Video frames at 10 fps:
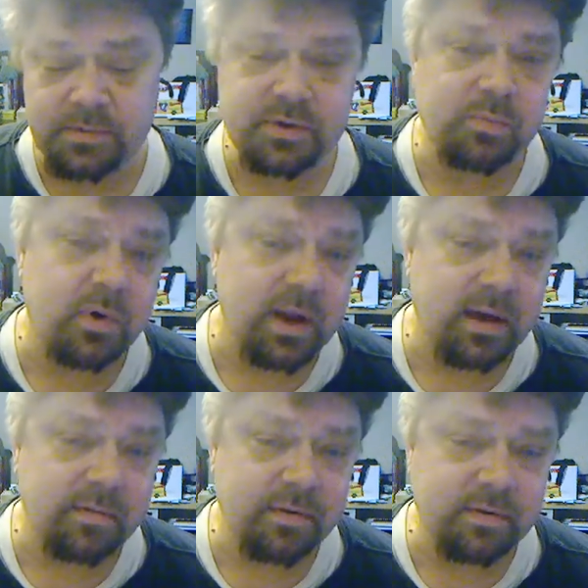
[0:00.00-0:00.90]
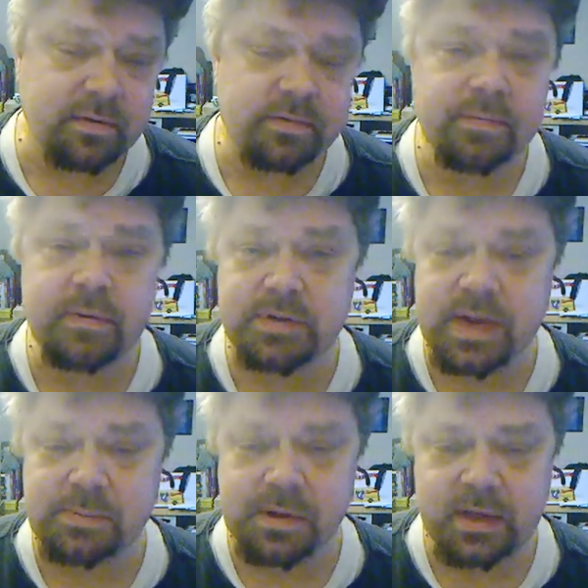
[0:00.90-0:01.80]
whatever, those
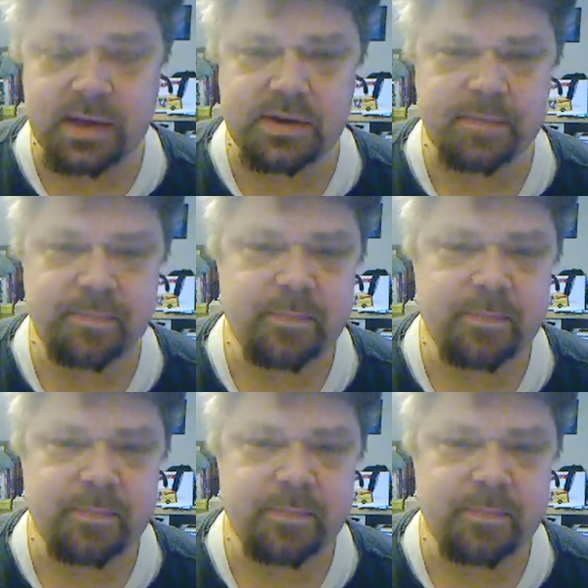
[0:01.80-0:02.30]
types of things.